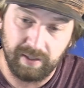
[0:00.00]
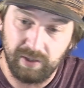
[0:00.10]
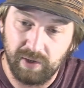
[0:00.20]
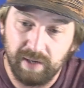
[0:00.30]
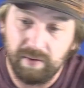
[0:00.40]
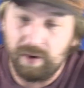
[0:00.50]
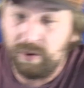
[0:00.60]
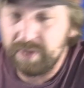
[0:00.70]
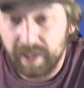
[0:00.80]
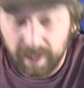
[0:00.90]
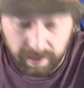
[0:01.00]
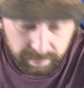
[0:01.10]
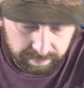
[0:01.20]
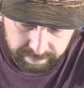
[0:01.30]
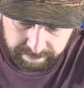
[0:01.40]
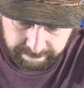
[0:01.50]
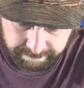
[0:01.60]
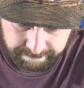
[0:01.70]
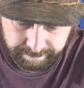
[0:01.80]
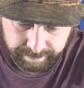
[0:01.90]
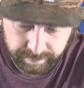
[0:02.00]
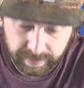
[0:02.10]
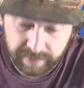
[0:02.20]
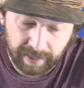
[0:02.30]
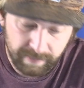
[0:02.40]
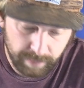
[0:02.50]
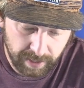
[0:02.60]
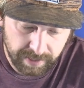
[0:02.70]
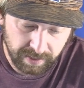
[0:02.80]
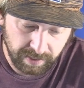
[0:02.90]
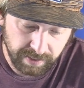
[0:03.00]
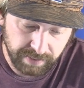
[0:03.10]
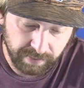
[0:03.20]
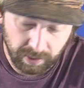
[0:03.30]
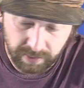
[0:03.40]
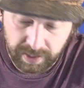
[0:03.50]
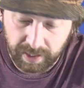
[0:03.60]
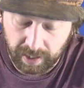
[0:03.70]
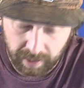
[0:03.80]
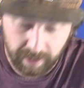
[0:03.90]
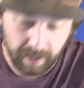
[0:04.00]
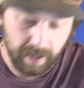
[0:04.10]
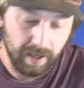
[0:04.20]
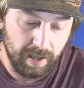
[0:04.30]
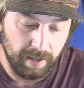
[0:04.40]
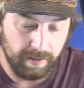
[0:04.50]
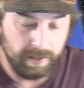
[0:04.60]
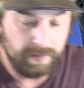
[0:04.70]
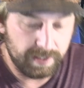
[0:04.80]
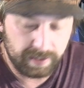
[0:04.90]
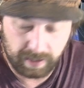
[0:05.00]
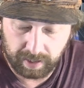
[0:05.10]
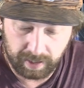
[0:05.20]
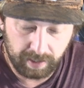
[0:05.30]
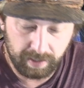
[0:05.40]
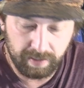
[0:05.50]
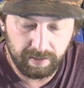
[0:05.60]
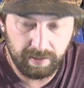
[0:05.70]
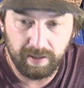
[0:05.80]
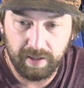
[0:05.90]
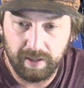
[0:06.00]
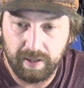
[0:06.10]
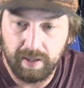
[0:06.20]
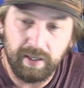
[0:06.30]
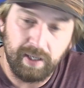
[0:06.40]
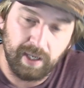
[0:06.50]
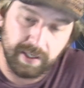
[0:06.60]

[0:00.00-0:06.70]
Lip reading: you can OTK. That's 5 monsters for an OTK. Then this guy, he